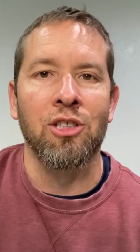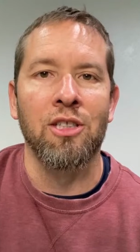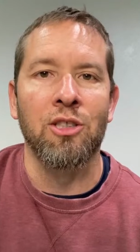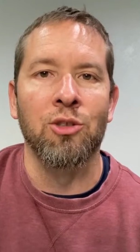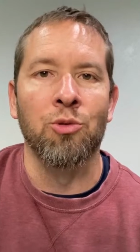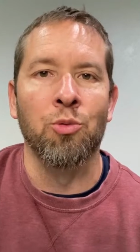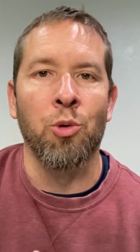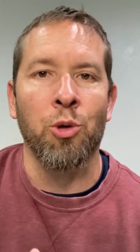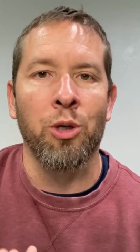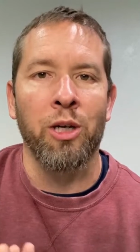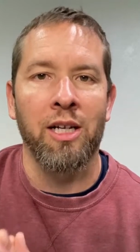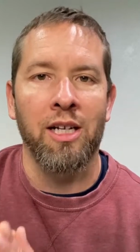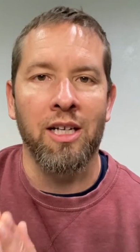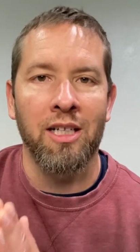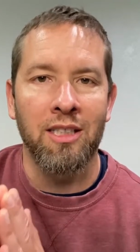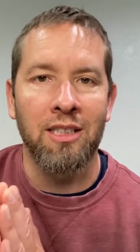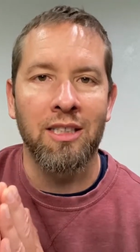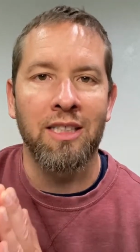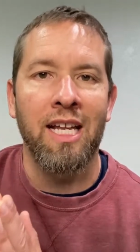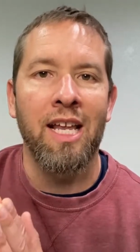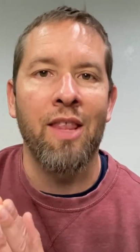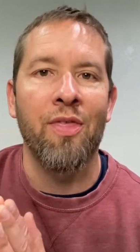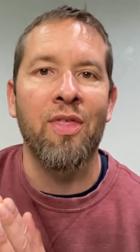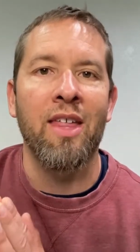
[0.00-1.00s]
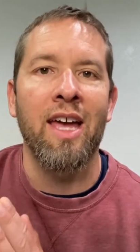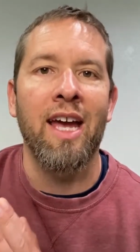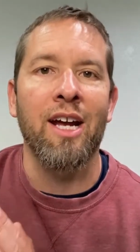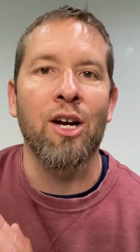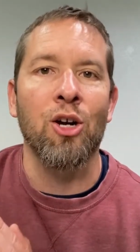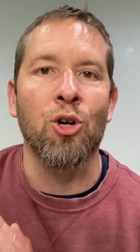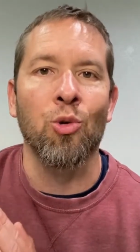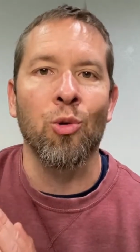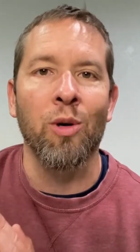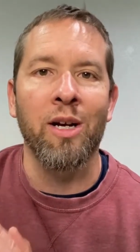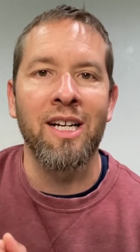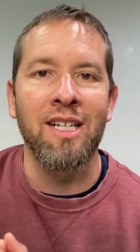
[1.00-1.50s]
is we're gonna extend that
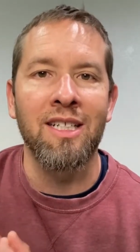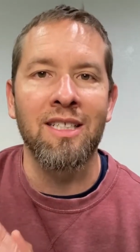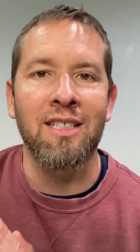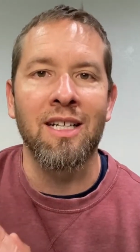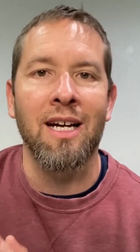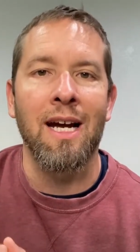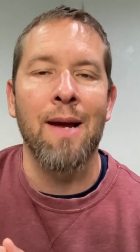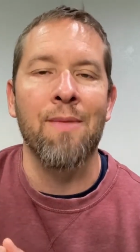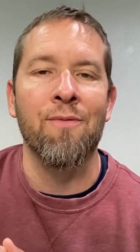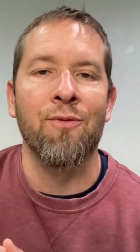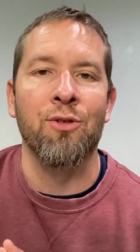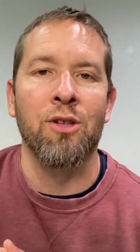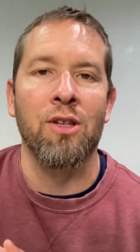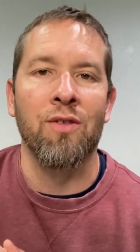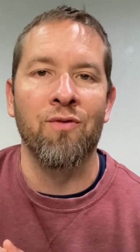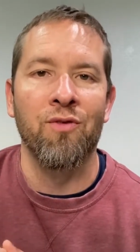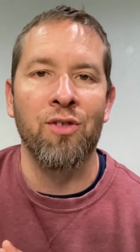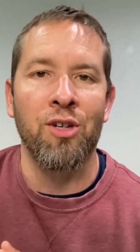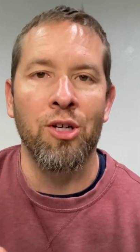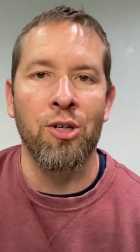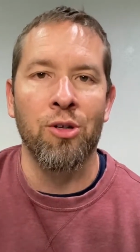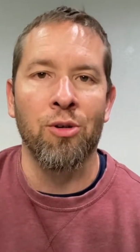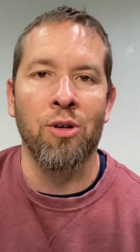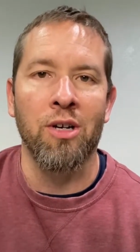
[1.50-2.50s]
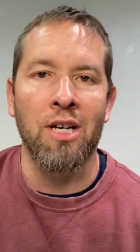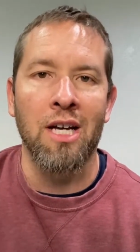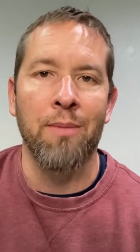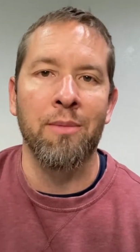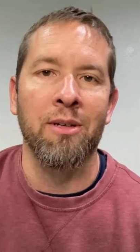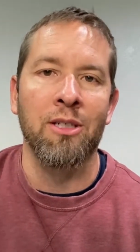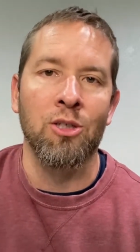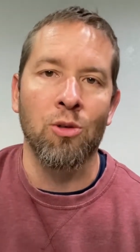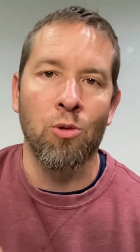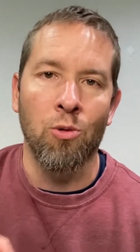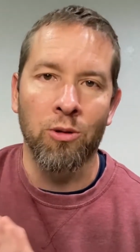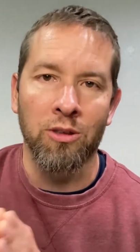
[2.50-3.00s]
green time for the vehicle
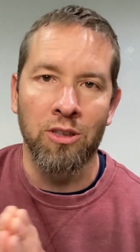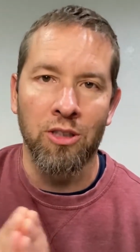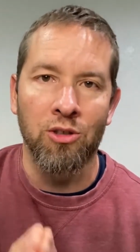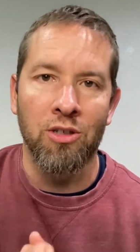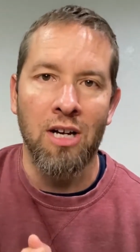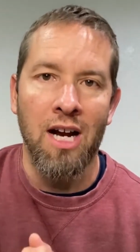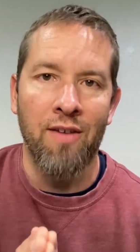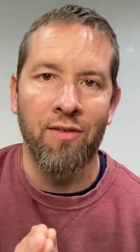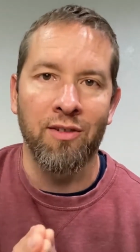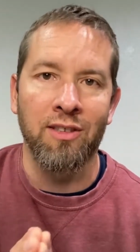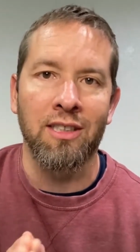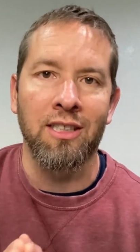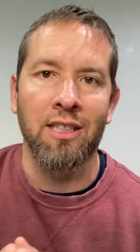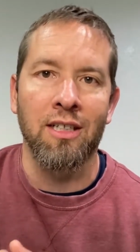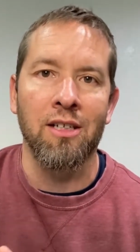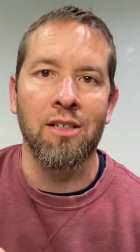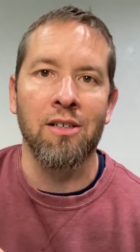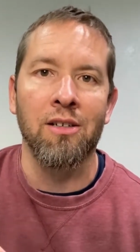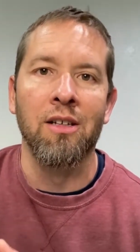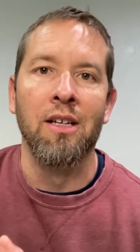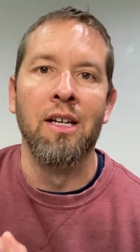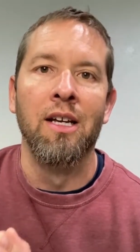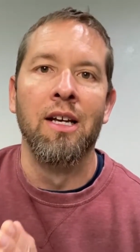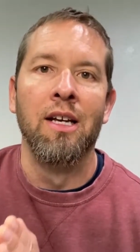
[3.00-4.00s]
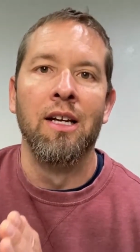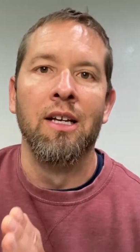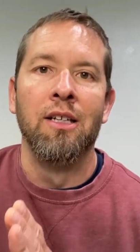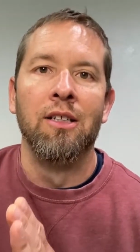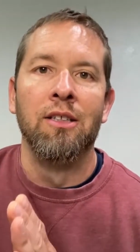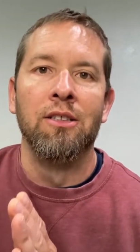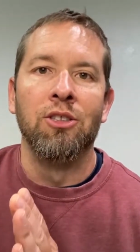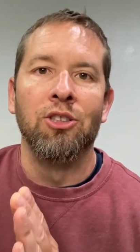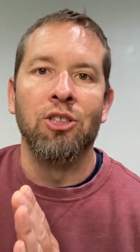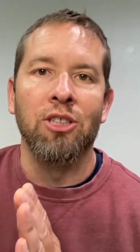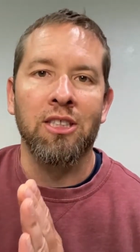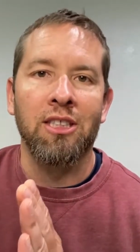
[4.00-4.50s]
coming towards the traffic signal,
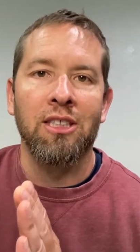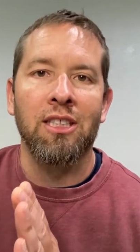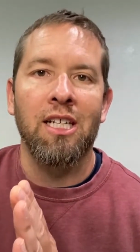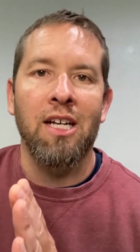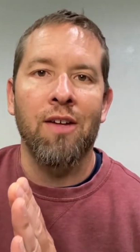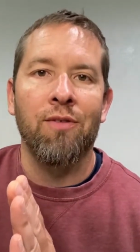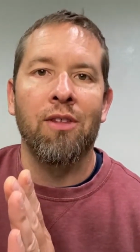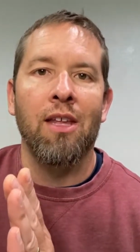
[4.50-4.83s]
just enough